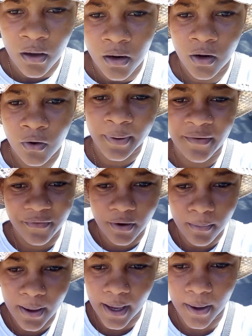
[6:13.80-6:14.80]
Now me have to go
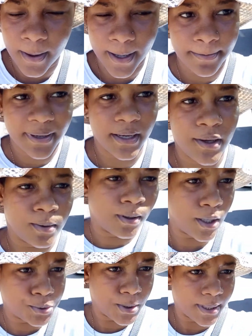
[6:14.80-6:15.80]
buy one. I mean,
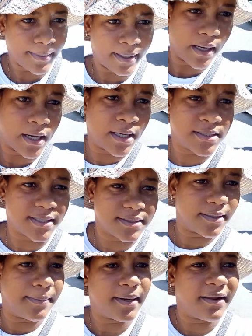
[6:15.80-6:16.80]
want to do that because that's
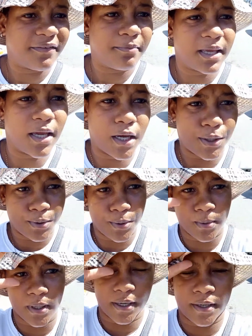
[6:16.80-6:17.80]
why I left me yard with
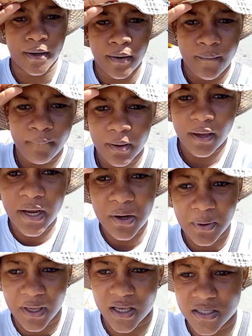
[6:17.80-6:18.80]
one. But
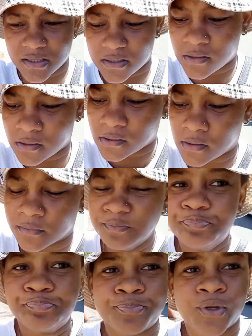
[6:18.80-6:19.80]
anyways,
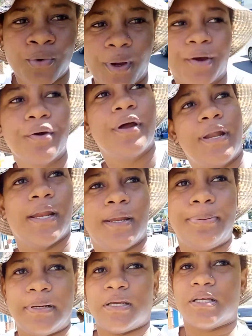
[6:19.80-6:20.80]
we're growing at the
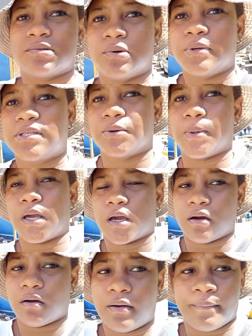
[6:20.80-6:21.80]
place, so we saw we are
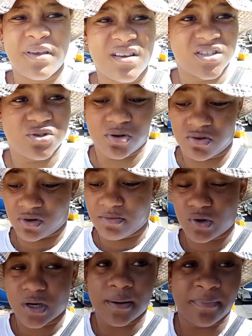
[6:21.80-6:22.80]
going. I'm showing when we're going.